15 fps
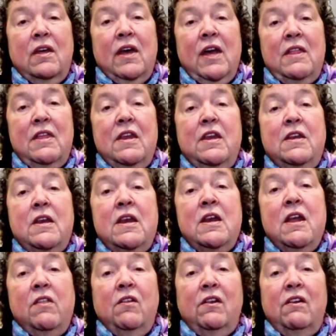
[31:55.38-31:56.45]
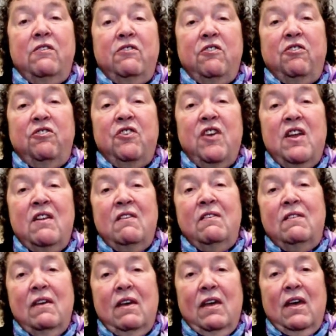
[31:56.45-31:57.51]
and then he did another list, the
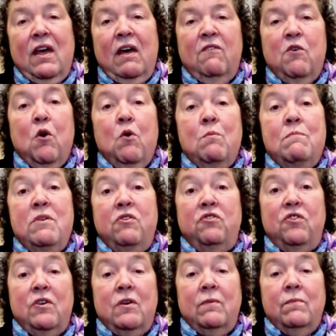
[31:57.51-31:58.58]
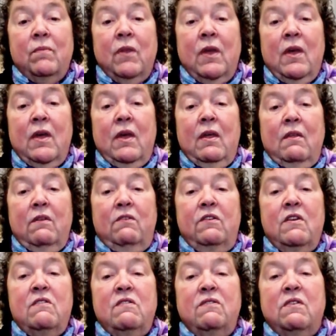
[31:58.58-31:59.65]
sins of omission. The
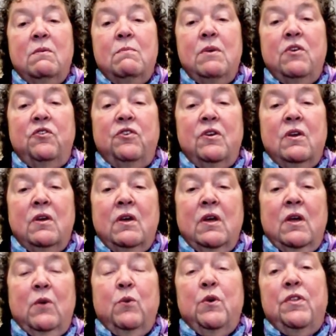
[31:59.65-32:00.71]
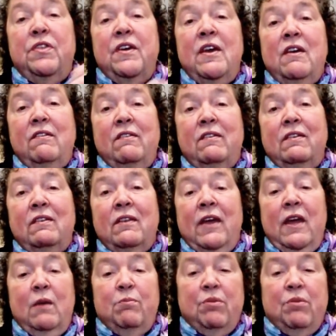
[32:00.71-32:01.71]
sins of commission were things like